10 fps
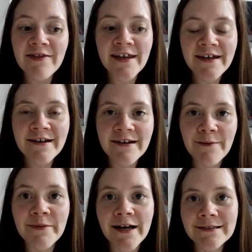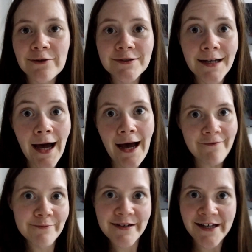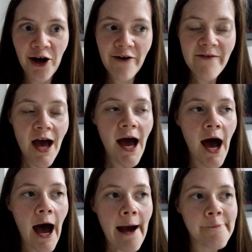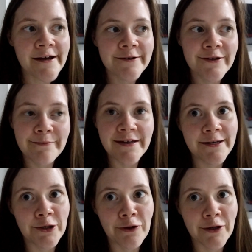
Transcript: Then, because I was on a high for mini golf, I went to the meet and